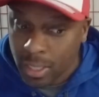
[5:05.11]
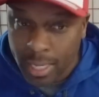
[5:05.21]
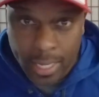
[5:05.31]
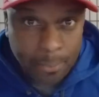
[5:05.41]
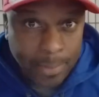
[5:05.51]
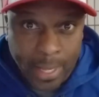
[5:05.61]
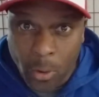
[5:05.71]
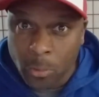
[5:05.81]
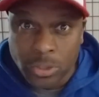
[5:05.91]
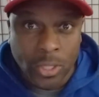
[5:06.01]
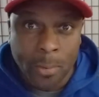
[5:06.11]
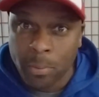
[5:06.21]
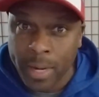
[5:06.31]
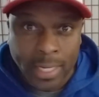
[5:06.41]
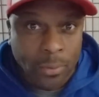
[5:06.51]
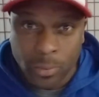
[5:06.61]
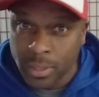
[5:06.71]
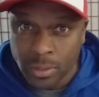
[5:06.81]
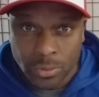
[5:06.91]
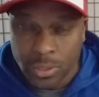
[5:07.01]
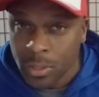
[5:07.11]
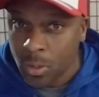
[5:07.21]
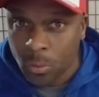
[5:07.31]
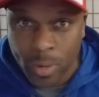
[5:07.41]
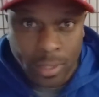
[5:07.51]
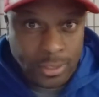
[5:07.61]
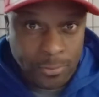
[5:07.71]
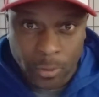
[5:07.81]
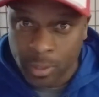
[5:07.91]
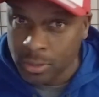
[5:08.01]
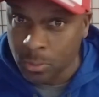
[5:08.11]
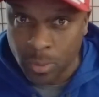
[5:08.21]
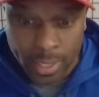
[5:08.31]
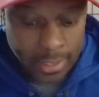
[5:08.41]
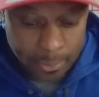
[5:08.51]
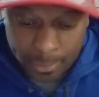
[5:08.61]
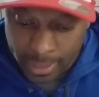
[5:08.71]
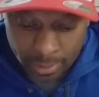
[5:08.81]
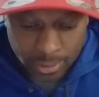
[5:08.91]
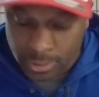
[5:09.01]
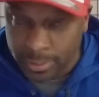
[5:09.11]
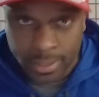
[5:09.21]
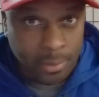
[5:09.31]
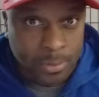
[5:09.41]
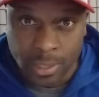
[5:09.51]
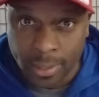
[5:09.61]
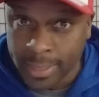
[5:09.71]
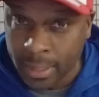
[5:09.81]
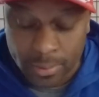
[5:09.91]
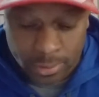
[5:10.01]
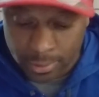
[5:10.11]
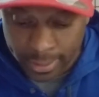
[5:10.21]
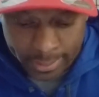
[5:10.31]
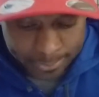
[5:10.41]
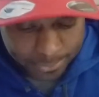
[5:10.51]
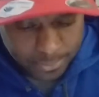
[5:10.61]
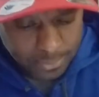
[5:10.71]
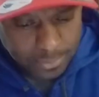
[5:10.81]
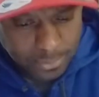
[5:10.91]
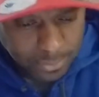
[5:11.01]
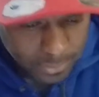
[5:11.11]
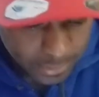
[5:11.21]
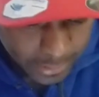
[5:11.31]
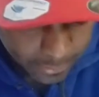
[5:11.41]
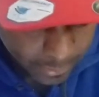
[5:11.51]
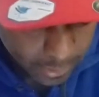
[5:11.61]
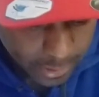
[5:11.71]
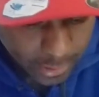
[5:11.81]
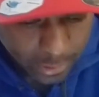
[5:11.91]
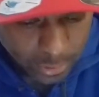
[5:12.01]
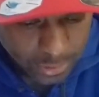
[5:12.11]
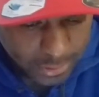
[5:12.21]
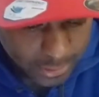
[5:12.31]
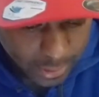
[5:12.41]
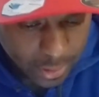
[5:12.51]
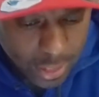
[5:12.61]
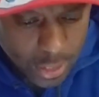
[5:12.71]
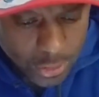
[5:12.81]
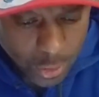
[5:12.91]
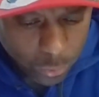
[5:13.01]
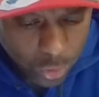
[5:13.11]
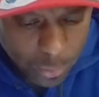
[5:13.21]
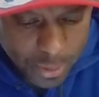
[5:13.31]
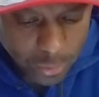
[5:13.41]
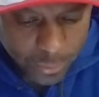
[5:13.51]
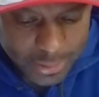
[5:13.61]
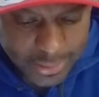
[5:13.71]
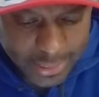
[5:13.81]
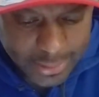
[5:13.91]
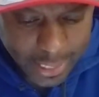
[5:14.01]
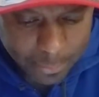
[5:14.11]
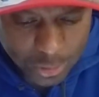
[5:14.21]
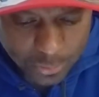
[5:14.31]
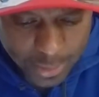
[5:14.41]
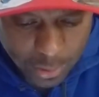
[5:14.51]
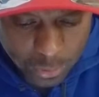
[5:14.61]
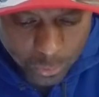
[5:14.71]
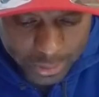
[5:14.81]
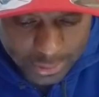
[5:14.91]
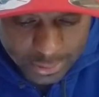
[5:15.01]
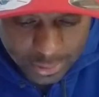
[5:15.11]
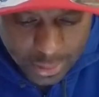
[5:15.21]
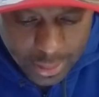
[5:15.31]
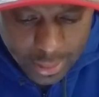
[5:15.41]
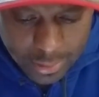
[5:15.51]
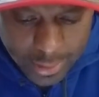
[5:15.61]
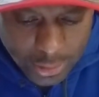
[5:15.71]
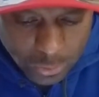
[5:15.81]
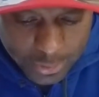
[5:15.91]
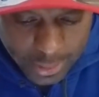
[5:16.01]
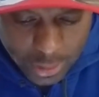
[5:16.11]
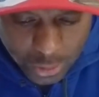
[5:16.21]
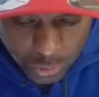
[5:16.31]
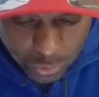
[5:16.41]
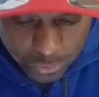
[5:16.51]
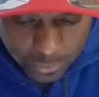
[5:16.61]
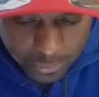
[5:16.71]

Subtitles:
They don't start breaking windows while civilians are walking up and down the street. I'm sorry, they don't do that. Anyway, it goes on to say there will be arrests and indictments without question. This was a coup.